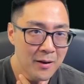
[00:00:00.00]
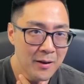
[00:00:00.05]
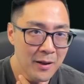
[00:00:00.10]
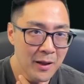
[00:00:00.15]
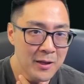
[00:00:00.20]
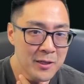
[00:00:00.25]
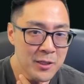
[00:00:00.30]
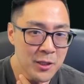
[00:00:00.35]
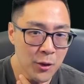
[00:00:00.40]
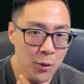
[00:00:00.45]

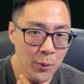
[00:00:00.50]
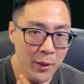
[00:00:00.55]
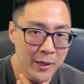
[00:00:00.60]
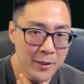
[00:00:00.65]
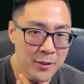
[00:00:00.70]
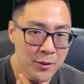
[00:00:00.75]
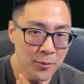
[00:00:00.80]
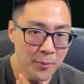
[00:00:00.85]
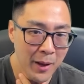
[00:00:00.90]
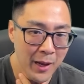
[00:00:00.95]
is 3
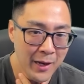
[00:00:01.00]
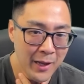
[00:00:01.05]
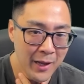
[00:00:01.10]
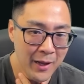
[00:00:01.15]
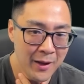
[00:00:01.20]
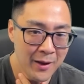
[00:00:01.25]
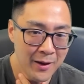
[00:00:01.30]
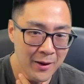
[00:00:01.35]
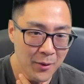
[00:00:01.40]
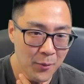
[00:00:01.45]
too
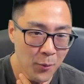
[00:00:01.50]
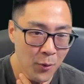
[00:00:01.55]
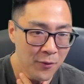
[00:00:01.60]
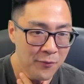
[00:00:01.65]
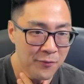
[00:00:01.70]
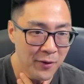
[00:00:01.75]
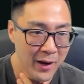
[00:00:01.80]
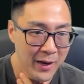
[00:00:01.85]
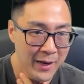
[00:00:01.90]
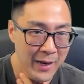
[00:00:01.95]
many? We'll
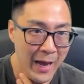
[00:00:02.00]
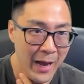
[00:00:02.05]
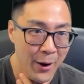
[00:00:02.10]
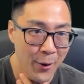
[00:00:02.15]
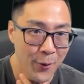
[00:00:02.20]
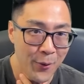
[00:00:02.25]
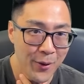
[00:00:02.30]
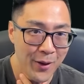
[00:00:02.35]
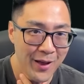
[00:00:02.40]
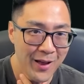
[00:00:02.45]
find
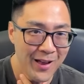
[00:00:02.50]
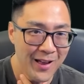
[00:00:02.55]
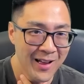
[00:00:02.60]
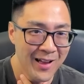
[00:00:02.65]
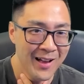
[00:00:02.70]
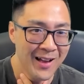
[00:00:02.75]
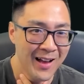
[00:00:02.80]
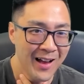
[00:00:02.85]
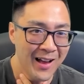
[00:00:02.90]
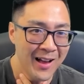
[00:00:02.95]
out.
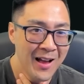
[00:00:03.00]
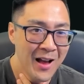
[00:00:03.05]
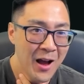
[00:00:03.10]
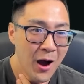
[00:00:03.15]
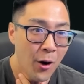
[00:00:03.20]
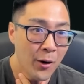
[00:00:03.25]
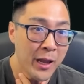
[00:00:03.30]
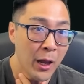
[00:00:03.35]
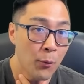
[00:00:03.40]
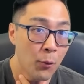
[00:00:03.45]

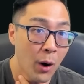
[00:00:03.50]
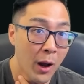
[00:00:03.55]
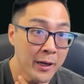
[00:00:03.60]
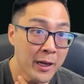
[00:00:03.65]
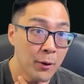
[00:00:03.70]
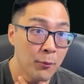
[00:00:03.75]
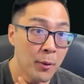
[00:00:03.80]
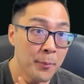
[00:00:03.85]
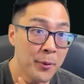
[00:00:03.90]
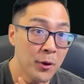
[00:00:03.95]
Okay,
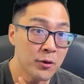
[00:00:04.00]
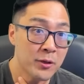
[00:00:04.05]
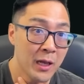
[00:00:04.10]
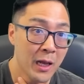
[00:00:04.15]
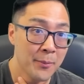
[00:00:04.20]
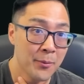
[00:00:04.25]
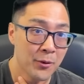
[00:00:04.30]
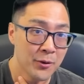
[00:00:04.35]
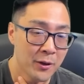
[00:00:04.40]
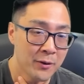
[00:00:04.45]
Rocky Rebuke
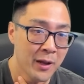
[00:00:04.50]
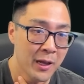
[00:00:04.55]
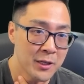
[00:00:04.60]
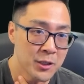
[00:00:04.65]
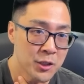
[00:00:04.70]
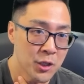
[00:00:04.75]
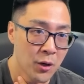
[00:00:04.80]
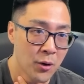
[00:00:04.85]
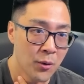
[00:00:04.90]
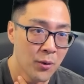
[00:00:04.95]
tabled. Okay,
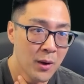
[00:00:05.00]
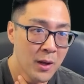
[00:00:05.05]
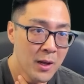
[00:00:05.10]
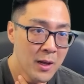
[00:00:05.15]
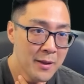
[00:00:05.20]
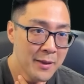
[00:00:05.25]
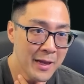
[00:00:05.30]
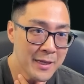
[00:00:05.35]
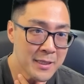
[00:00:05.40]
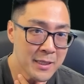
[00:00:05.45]
so
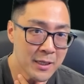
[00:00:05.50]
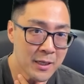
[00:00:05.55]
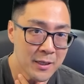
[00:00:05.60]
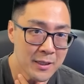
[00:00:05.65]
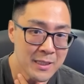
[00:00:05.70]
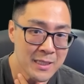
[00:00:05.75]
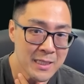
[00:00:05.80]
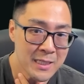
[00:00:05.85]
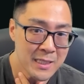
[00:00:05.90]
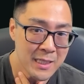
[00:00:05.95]
that's a
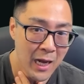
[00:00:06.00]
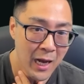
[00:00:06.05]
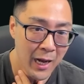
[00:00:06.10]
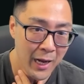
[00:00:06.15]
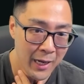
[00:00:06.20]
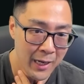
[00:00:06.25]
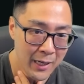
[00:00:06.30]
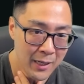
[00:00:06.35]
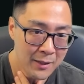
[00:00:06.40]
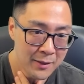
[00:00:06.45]
good
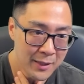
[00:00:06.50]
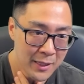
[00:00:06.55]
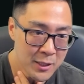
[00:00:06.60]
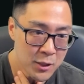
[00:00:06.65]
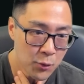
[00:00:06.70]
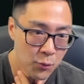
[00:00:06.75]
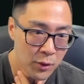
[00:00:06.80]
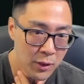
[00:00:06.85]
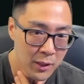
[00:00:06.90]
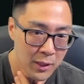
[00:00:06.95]
sign.
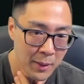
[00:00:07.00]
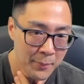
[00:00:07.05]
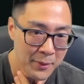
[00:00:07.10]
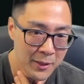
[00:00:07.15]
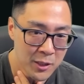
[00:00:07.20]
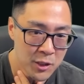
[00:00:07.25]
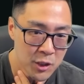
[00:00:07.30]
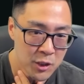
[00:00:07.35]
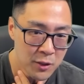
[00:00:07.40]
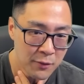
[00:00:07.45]
I mean,
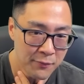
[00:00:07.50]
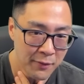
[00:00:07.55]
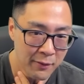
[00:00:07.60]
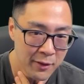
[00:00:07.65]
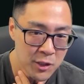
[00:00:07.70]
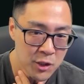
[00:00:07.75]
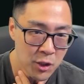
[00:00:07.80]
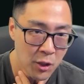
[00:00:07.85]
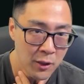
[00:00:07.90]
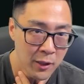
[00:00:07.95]
this is a very
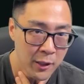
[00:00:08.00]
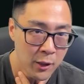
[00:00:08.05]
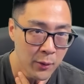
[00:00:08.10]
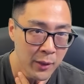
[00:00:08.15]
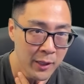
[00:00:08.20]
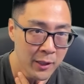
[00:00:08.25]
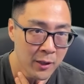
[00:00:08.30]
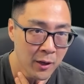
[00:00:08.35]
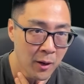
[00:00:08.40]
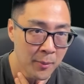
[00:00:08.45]
solid
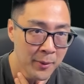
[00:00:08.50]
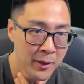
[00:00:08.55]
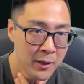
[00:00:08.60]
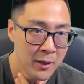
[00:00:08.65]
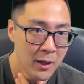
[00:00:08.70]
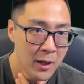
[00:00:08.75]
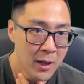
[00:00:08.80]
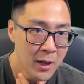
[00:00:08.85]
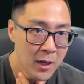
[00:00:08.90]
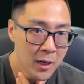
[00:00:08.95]
green
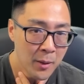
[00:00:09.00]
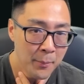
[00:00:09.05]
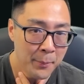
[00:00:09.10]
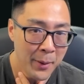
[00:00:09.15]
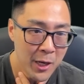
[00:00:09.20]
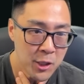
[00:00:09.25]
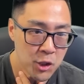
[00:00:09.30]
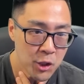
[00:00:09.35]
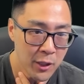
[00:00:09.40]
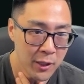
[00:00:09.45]
common.
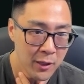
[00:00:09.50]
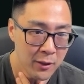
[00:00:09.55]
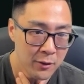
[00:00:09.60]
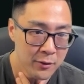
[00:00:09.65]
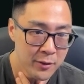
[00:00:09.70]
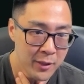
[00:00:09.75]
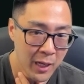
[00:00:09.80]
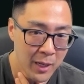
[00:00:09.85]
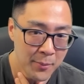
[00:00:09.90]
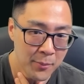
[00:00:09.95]
Compassionate Healer
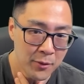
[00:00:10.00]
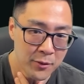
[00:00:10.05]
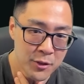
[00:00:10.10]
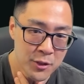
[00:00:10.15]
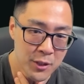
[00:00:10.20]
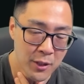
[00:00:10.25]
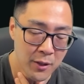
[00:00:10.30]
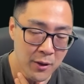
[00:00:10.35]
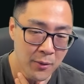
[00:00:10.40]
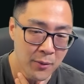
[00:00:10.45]
tabled.
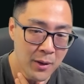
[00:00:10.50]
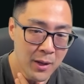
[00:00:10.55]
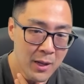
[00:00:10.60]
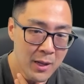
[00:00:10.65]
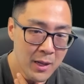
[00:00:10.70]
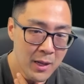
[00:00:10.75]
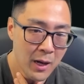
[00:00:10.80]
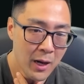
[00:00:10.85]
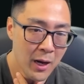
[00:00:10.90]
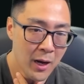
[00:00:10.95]
So,
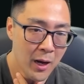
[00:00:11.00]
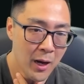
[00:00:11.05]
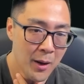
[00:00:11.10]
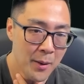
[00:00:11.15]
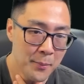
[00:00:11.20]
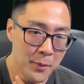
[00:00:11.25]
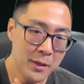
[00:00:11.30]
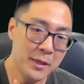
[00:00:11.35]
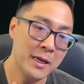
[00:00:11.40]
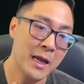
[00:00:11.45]

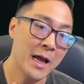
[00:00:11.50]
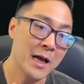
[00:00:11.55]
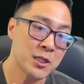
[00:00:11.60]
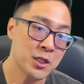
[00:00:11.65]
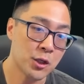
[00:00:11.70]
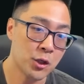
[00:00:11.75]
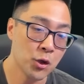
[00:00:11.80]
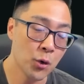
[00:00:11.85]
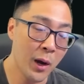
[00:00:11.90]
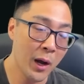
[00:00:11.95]
yes,
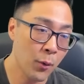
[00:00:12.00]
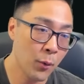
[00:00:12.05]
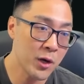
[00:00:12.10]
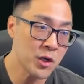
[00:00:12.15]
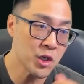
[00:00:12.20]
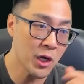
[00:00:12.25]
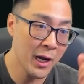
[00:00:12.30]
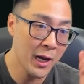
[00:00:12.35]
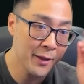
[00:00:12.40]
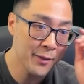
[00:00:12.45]
do I
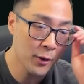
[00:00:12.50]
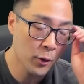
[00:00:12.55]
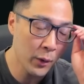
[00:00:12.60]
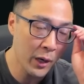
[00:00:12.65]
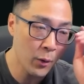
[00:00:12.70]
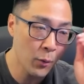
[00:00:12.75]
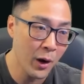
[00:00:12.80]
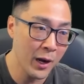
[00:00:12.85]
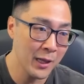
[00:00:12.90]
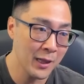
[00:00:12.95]
wish I had the green-white